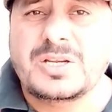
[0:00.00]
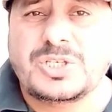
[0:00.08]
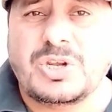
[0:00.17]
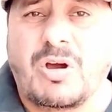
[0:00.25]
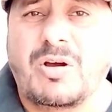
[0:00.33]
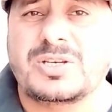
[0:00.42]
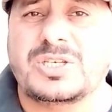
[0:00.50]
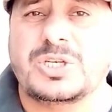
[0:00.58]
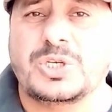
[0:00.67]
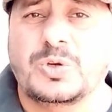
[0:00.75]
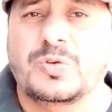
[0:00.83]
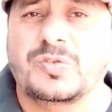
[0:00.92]

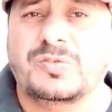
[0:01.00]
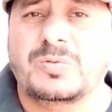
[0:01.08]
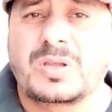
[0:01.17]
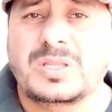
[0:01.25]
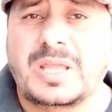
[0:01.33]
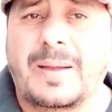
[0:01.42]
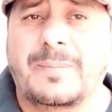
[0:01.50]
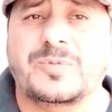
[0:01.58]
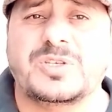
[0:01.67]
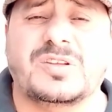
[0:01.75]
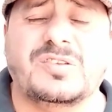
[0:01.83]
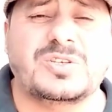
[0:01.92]
Don't use them
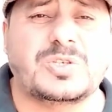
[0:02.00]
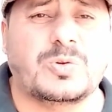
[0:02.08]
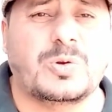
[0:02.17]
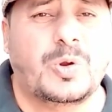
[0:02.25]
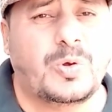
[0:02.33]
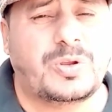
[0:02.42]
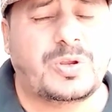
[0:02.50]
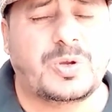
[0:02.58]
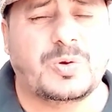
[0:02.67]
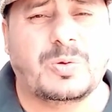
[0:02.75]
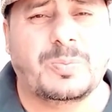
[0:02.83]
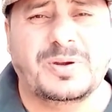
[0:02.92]
just to look
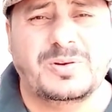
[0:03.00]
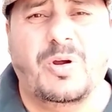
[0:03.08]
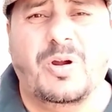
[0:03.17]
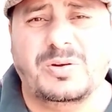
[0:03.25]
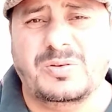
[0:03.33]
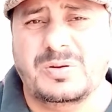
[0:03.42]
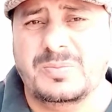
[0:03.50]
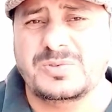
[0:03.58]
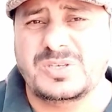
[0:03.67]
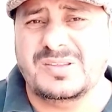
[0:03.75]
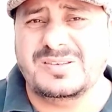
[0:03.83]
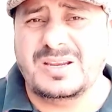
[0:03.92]
cool, but don't
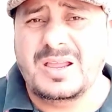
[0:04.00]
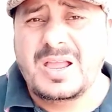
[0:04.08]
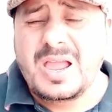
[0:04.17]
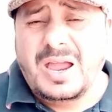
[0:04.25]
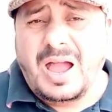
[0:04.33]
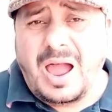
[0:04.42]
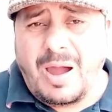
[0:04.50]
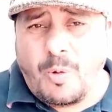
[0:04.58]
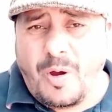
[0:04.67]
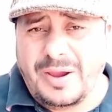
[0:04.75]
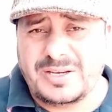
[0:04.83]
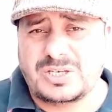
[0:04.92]
just
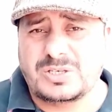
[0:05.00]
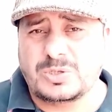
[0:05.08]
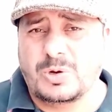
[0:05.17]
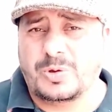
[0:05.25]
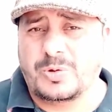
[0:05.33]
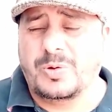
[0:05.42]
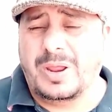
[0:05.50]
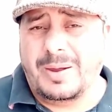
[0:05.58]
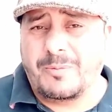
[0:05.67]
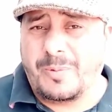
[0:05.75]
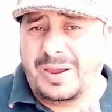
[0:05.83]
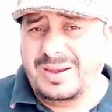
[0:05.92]
avoid to look cool
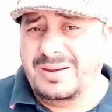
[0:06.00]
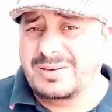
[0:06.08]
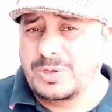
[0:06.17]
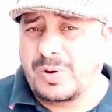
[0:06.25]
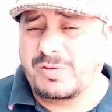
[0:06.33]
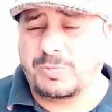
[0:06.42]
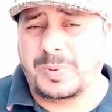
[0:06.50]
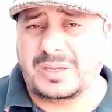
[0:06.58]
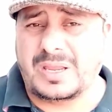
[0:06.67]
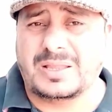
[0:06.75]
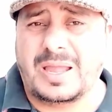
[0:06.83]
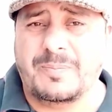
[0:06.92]
and while you are
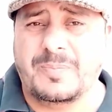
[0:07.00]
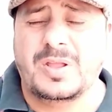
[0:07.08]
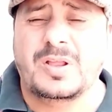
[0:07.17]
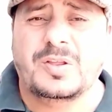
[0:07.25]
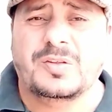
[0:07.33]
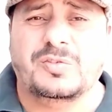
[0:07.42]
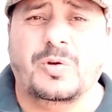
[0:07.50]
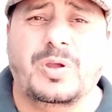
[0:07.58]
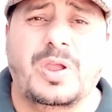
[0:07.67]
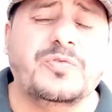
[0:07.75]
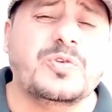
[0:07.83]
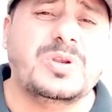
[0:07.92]
speaking them. So
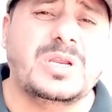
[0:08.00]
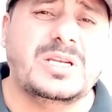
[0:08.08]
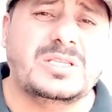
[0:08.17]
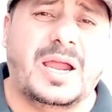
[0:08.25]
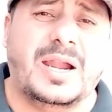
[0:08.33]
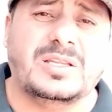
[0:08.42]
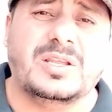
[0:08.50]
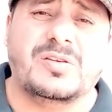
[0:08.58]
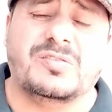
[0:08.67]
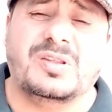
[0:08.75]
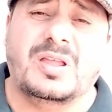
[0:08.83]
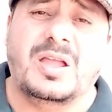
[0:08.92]
if you need that, there
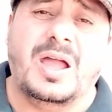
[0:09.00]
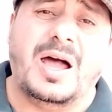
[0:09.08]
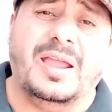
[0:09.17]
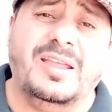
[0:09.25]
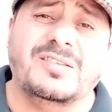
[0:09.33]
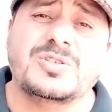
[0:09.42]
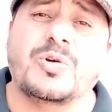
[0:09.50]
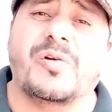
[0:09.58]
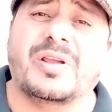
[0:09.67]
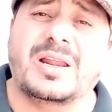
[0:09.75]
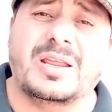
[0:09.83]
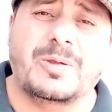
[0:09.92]
is a
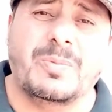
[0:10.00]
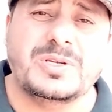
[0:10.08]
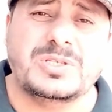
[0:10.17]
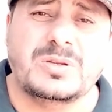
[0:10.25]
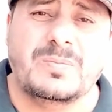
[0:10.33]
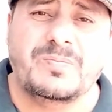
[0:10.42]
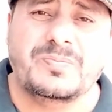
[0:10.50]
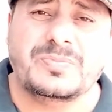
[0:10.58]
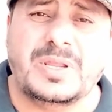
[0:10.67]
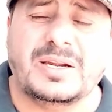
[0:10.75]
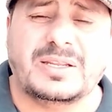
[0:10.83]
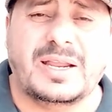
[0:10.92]
historical event
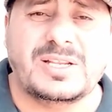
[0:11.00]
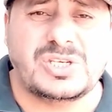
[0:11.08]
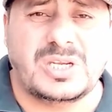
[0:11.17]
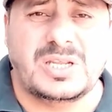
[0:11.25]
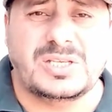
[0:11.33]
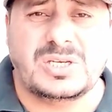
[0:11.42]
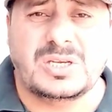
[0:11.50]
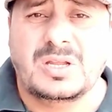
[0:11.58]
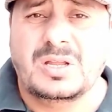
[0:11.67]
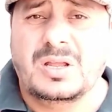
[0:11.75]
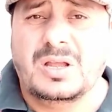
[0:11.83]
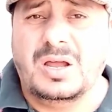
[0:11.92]
that can change
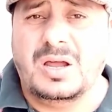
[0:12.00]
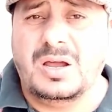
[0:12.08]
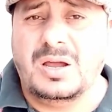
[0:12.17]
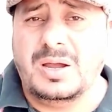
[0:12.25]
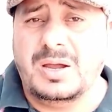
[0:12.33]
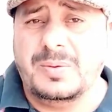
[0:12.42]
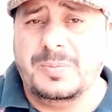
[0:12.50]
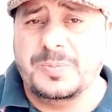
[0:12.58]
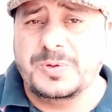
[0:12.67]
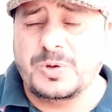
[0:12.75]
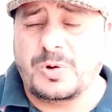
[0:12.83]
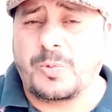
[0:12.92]

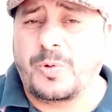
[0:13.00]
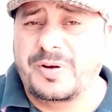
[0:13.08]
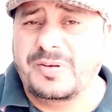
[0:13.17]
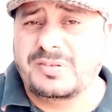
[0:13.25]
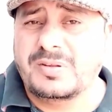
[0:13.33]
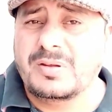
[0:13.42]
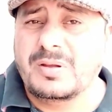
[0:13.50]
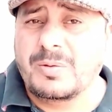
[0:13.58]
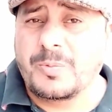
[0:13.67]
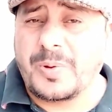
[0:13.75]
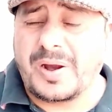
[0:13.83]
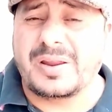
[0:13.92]
your words
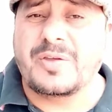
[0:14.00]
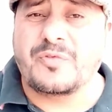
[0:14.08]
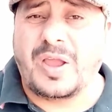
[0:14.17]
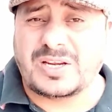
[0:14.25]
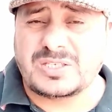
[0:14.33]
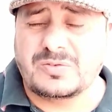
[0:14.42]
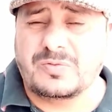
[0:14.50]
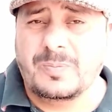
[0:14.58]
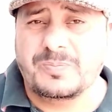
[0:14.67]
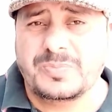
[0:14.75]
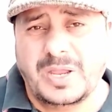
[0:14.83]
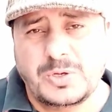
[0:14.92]
very effective,
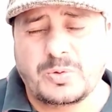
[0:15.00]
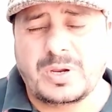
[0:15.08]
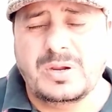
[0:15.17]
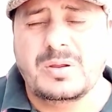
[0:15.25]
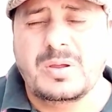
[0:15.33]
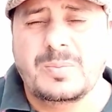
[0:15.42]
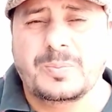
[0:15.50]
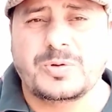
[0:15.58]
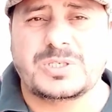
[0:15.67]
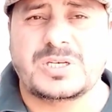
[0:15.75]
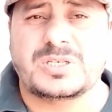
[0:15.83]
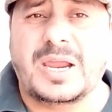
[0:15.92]
then you can
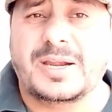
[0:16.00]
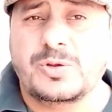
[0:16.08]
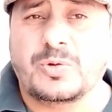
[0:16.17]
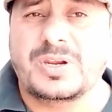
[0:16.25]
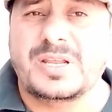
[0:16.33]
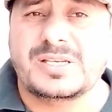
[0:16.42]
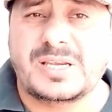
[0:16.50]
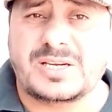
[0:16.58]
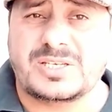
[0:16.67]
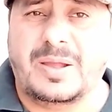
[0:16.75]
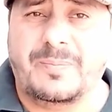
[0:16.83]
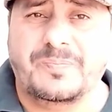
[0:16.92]
put it and you can
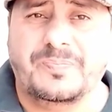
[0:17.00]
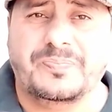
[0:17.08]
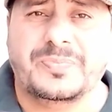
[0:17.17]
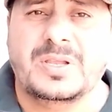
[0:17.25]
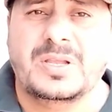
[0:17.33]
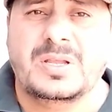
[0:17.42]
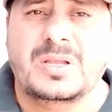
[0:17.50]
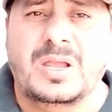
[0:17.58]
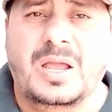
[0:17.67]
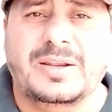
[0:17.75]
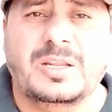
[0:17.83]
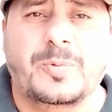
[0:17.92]
inject them.
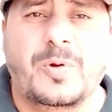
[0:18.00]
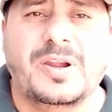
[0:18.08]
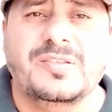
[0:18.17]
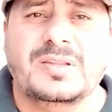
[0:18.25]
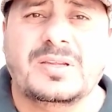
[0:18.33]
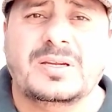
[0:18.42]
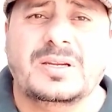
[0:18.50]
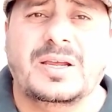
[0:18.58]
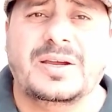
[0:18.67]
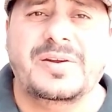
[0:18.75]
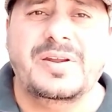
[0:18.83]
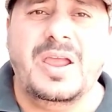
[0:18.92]
Another point is
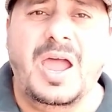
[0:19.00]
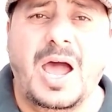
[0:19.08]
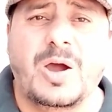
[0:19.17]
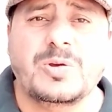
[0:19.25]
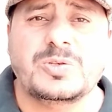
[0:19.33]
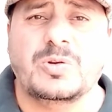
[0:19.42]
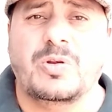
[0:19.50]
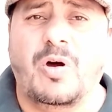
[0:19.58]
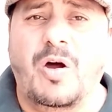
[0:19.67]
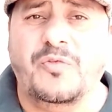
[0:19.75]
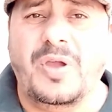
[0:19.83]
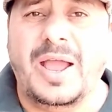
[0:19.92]
learn how to
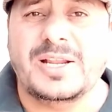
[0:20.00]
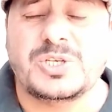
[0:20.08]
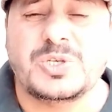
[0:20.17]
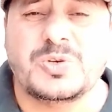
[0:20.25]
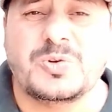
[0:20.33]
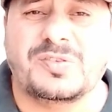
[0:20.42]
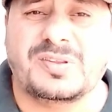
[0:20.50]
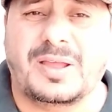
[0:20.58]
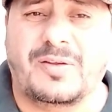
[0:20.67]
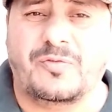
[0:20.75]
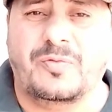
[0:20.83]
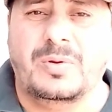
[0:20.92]
laugh at
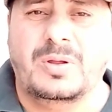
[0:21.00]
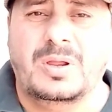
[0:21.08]
yourself.